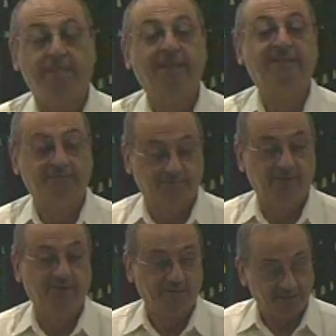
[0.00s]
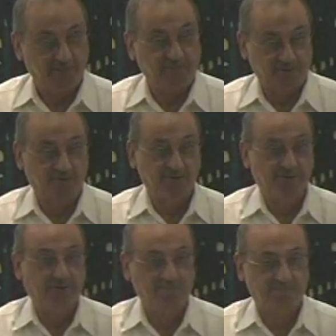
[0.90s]
It's a very deeper
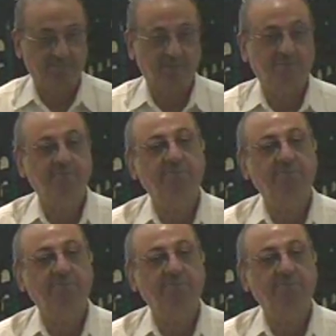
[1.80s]
concept, but